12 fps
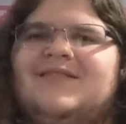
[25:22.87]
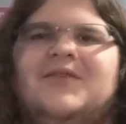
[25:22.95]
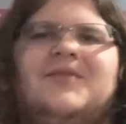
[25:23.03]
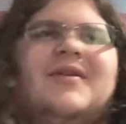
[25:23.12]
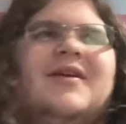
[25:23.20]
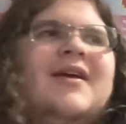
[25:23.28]

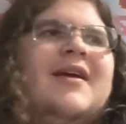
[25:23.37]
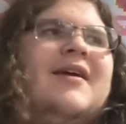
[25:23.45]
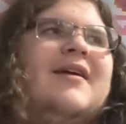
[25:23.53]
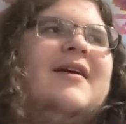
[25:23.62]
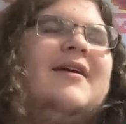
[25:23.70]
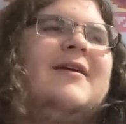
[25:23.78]
soon.
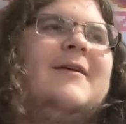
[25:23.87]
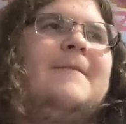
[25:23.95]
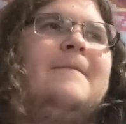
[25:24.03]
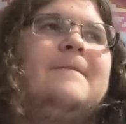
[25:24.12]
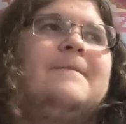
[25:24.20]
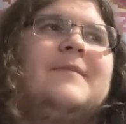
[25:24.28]

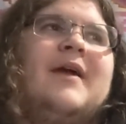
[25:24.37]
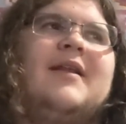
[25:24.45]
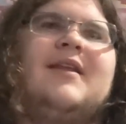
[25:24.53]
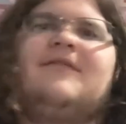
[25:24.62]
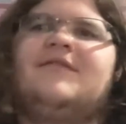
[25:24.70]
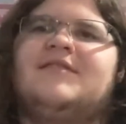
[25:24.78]
Um,
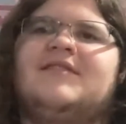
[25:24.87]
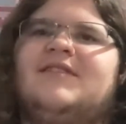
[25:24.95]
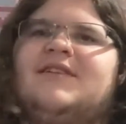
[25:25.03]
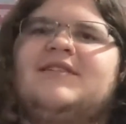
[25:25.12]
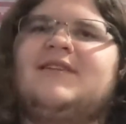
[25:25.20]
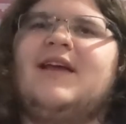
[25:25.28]
I'd give this a
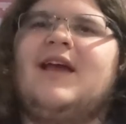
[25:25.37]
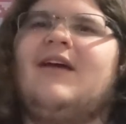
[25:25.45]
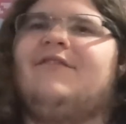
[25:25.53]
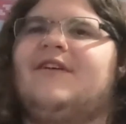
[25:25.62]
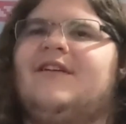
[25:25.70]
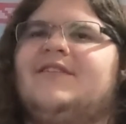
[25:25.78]
six and a
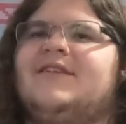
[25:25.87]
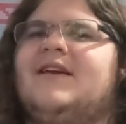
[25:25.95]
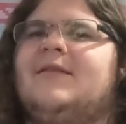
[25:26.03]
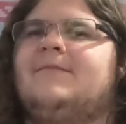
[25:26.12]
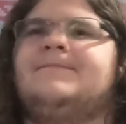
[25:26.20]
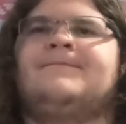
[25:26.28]
half out of
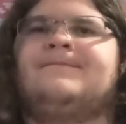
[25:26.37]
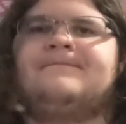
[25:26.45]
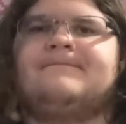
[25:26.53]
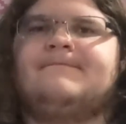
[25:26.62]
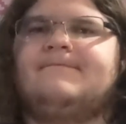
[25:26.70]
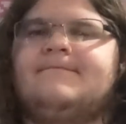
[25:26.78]

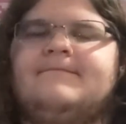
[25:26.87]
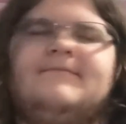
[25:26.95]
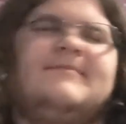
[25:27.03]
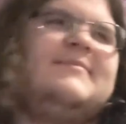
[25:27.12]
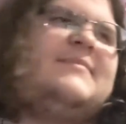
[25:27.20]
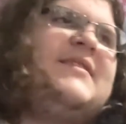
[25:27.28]
ten.
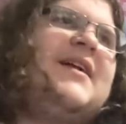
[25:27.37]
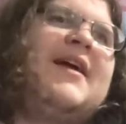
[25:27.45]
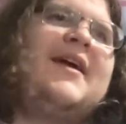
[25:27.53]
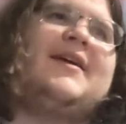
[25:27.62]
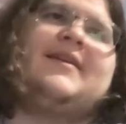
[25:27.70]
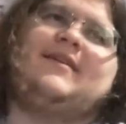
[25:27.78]

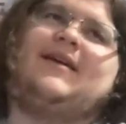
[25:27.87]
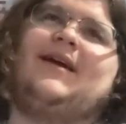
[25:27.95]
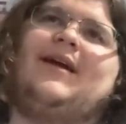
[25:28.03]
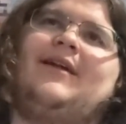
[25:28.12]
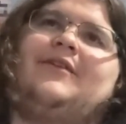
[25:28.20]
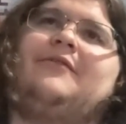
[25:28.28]

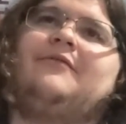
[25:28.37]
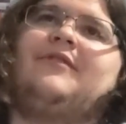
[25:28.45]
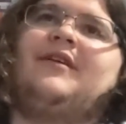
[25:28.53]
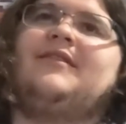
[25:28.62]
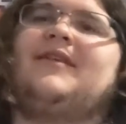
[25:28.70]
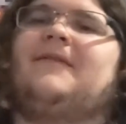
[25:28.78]
I don't
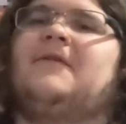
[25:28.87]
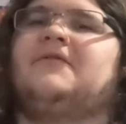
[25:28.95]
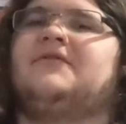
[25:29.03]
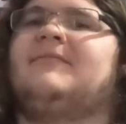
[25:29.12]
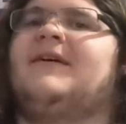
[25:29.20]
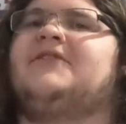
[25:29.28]
think that
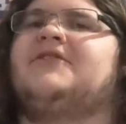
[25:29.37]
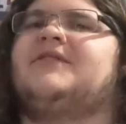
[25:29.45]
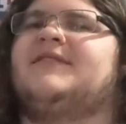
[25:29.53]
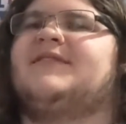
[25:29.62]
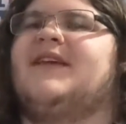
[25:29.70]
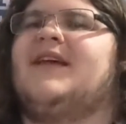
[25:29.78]
there's much
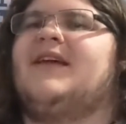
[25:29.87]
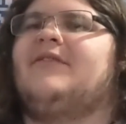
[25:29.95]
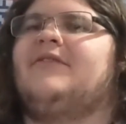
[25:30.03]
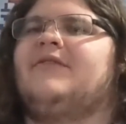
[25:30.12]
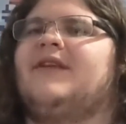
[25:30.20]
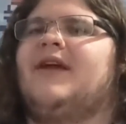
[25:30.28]
to say
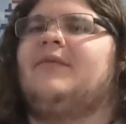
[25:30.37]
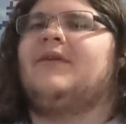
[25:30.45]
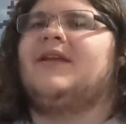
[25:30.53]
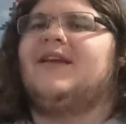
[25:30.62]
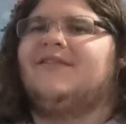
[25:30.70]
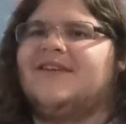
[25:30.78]
other than I
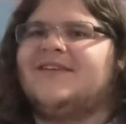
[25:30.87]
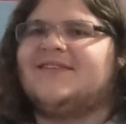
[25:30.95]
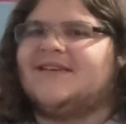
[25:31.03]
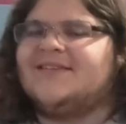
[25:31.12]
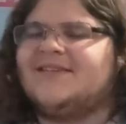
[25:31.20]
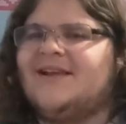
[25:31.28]
would give it a
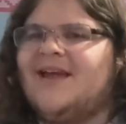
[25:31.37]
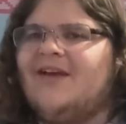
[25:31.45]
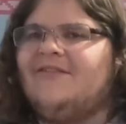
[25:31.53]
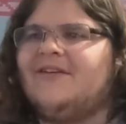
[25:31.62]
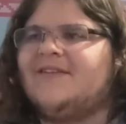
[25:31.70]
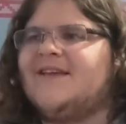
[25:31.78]

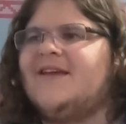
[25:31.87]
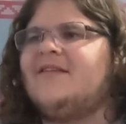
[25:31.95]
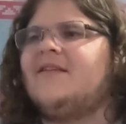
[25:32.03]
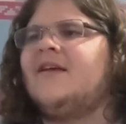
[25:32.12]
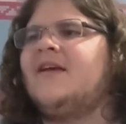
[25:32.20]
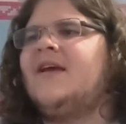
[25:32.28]
6.5 out of
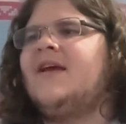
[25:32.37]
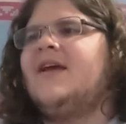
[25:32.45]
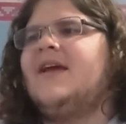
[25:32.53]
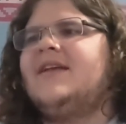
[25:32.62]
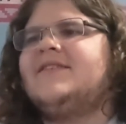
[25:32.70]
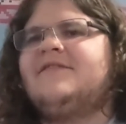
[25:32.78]
10.
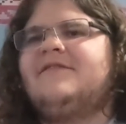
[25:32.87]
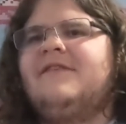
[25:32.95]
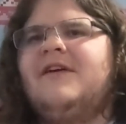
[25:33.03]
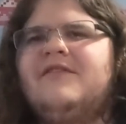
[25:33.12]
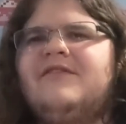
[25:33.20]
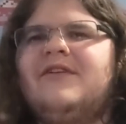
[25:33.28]
It's a
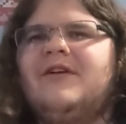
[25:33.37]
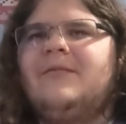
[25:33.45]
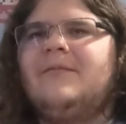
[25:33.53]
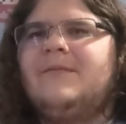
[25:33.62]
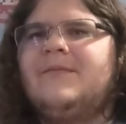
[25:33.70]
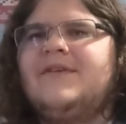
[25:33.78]
fun
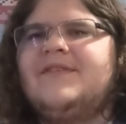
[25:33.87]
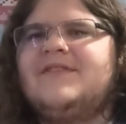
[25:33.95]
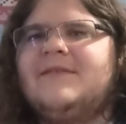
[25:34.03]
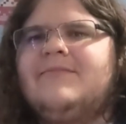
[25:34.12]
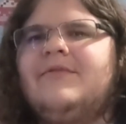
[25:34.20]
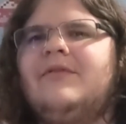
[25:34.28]
film. A
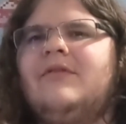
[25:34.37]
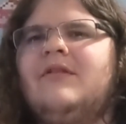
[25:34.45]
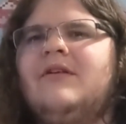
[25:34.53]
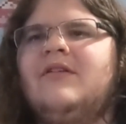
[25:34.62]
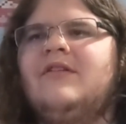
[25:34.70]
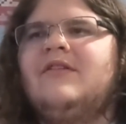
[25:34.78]
simple,
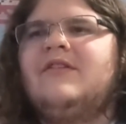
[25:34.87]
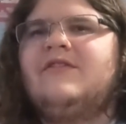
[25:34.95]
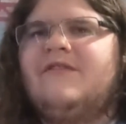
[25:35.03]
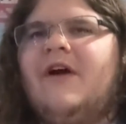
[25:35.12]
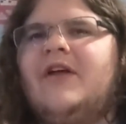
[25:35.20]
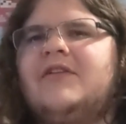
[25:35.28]

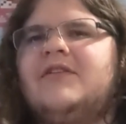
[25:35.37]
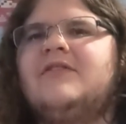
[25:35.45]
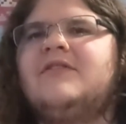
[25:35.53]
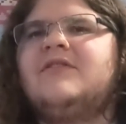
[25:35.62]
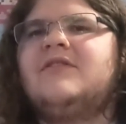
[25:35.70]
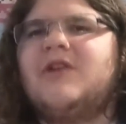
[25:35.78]

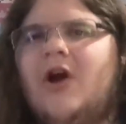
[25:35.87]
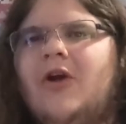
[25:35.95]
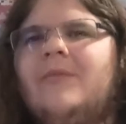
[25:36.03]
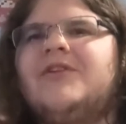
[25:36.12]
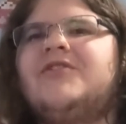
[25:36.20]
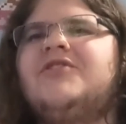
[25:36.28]
fun,
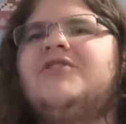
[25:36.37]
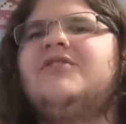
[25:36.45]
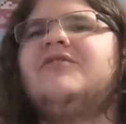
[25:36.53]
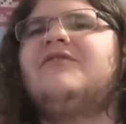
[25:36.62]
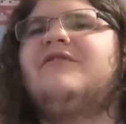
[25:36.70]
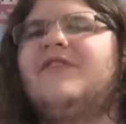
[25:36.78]

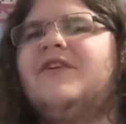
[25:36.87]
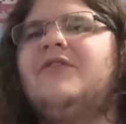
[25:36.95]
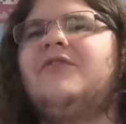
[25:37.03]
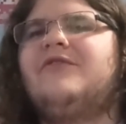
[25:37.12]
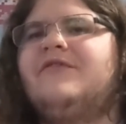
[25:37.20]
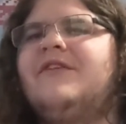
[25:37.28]

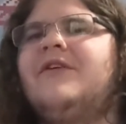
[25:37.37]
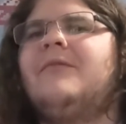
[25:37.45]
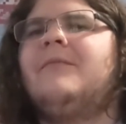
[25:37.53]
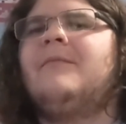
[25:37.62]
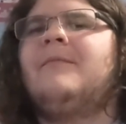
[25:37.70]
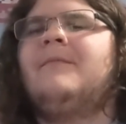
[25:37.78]
garbage-filled
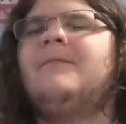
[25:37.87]
film.